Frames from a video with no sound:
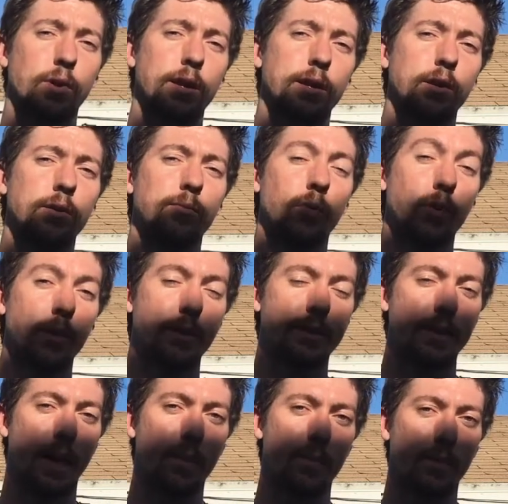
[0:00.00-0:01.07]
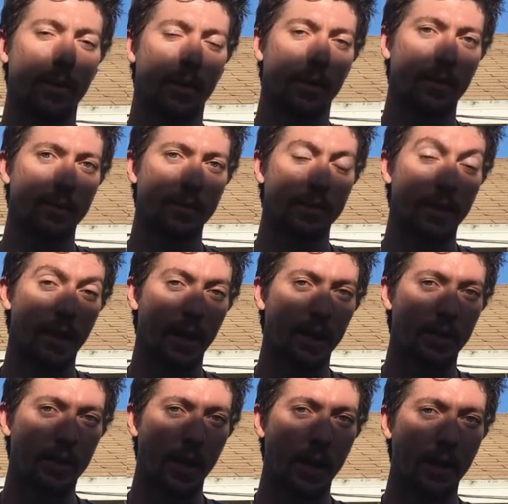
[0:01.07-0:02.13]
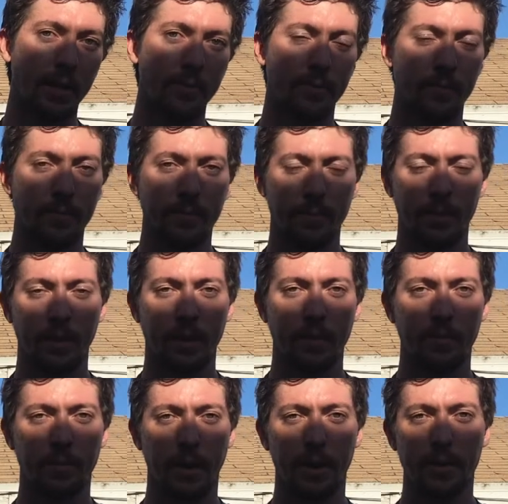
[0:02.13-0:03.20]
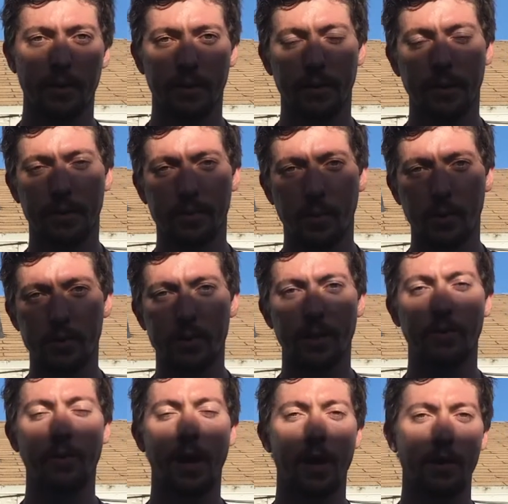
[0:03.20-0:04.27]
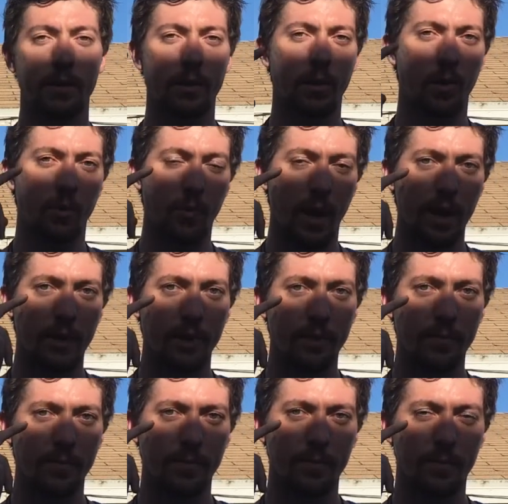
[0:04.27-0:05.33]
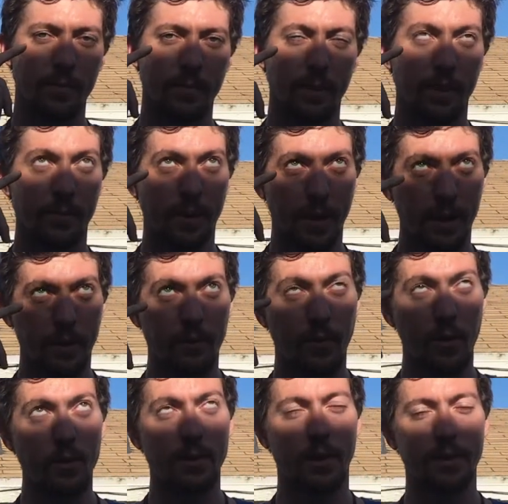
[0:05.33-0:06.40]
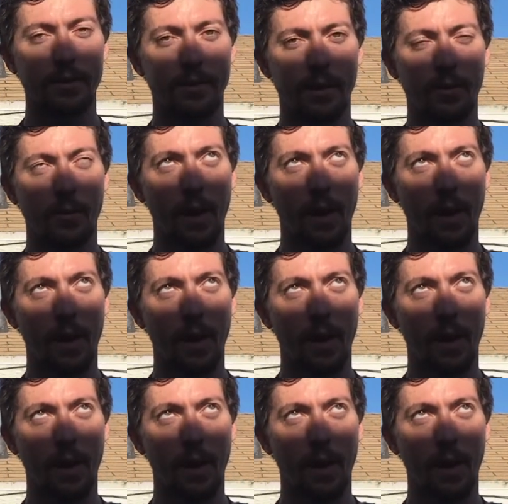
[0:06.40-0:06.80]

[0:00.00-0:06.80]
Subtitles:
where I go more in depth on DHA, but it's mostly found in our retina, that I'm getting photons in